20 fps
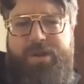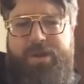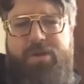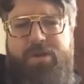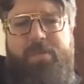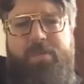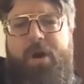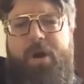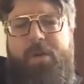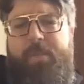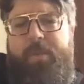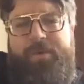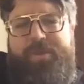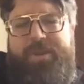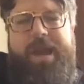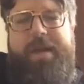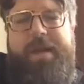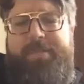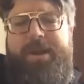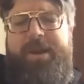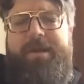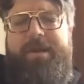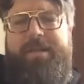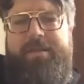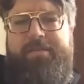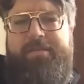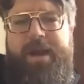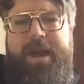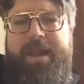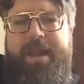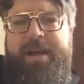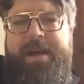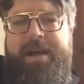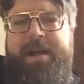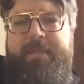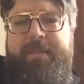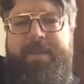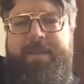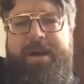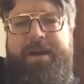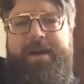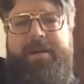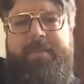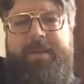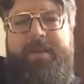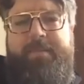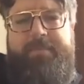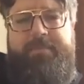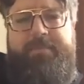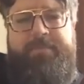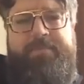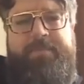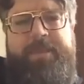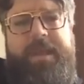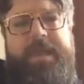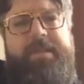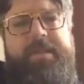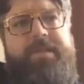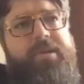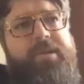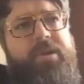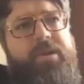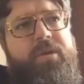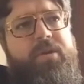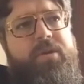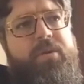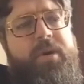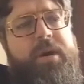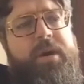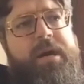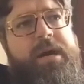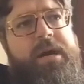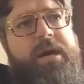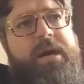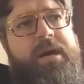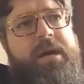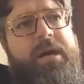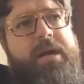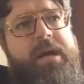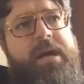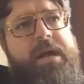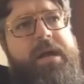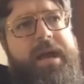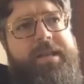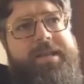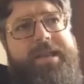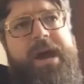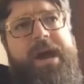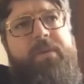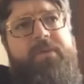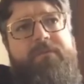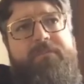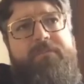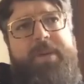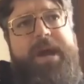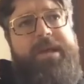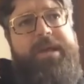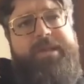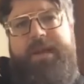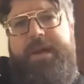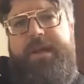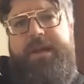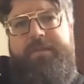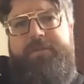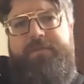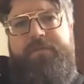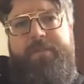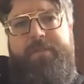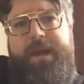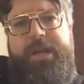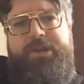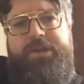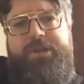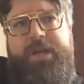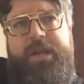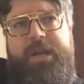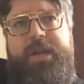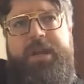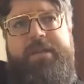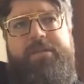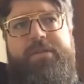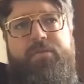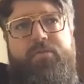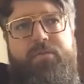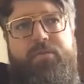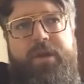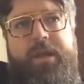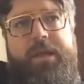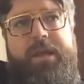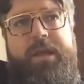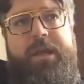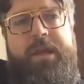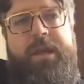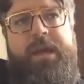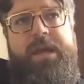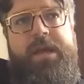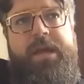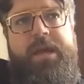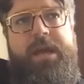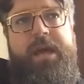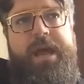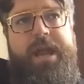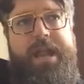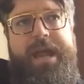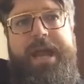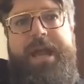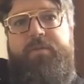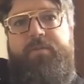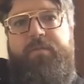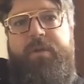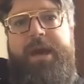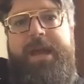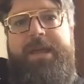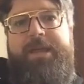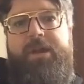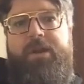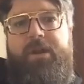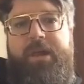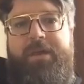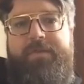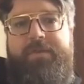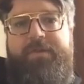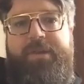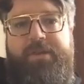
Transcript: Homo sapiens, right? And so it's how we've passed on information, and it's a really innate way that all of us